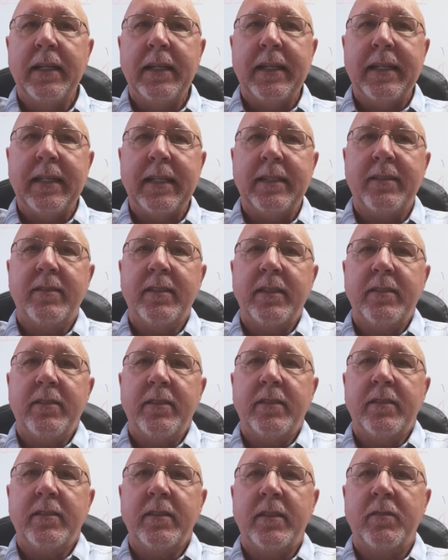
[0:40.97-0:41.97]
And he says
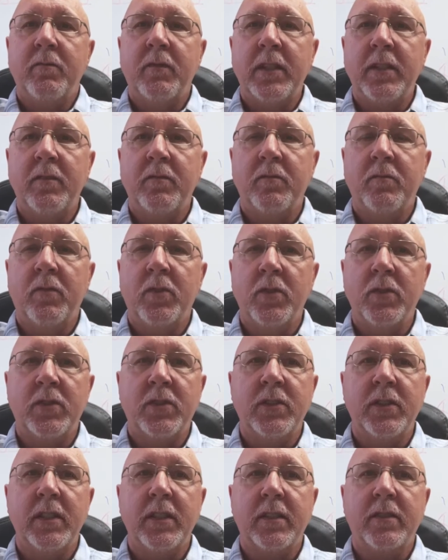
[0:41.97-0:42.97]
this in, in verse
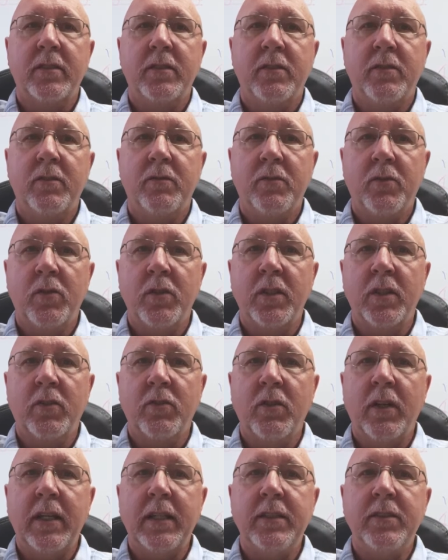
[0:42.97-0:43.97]
6 For in
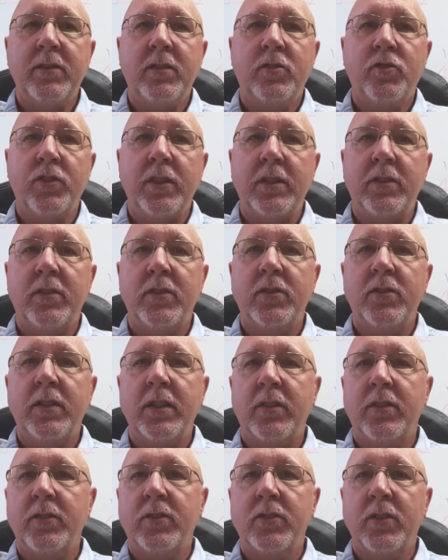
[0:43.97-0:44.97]
Christ Jesus,
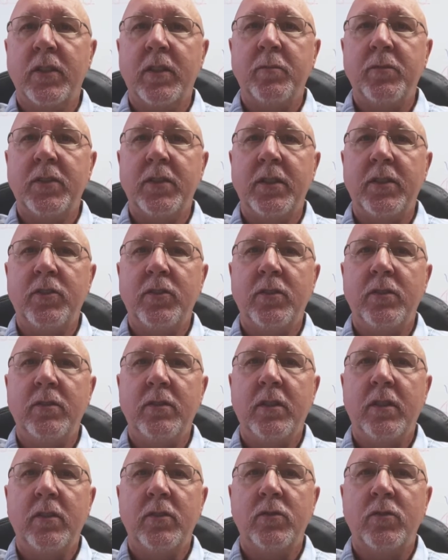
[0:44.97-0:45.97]
neither
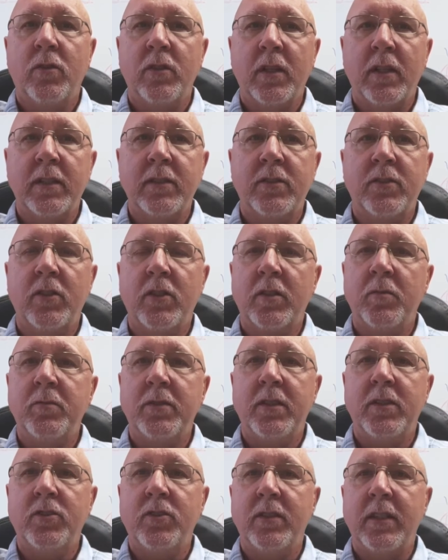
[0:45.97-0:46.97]
circumcision nor
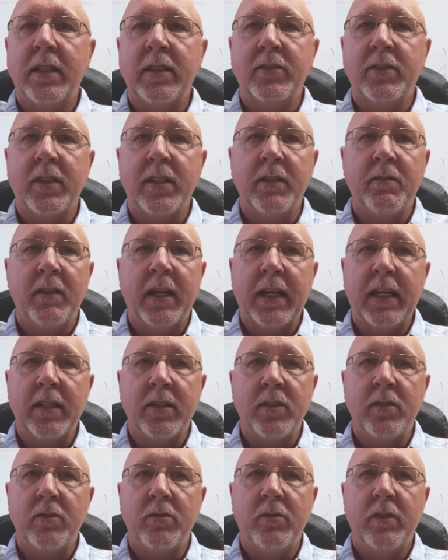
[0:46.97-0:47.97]
uncircumcision has any
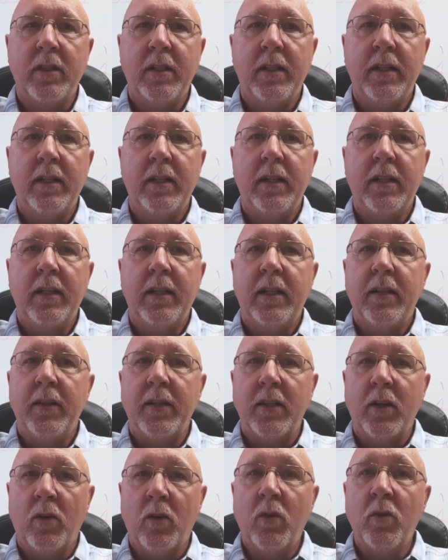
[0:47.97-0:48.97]
value.
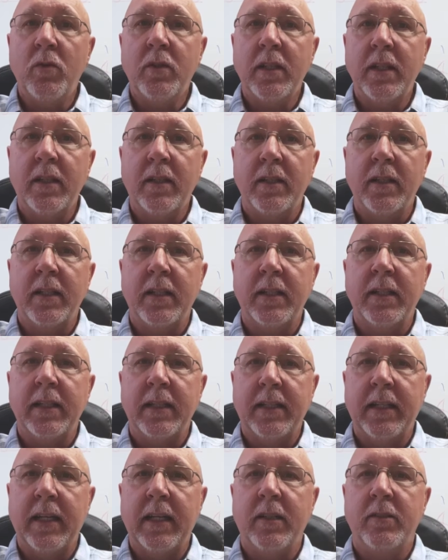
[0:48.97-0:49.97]
The only thing
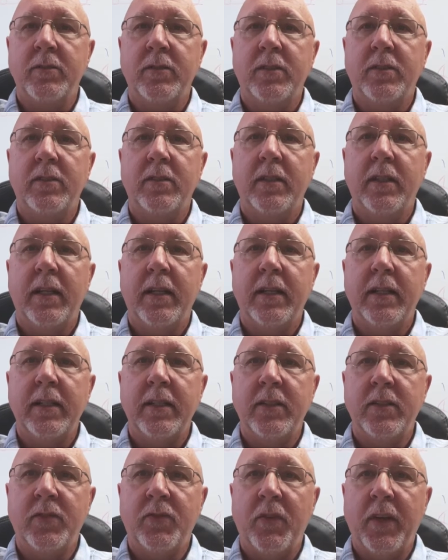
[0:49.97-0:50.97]
that counts
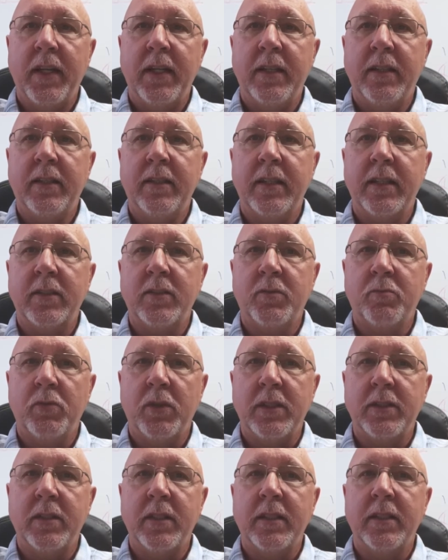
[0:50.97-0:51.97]
is faith
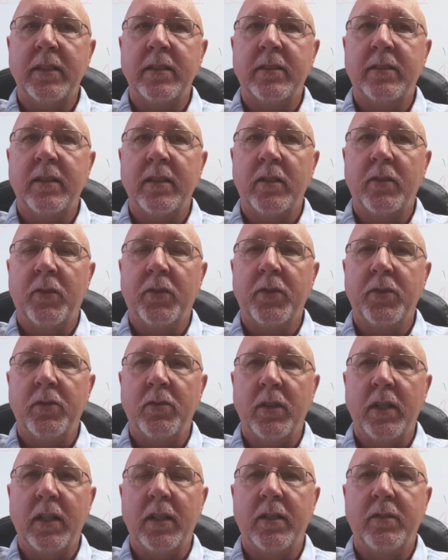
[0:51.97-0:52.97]
expressing itself
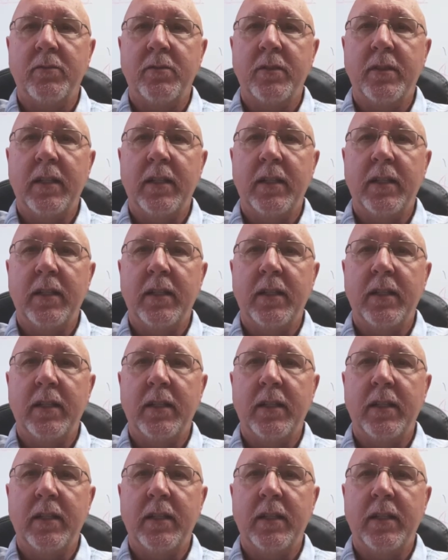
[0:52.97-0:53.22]
through love.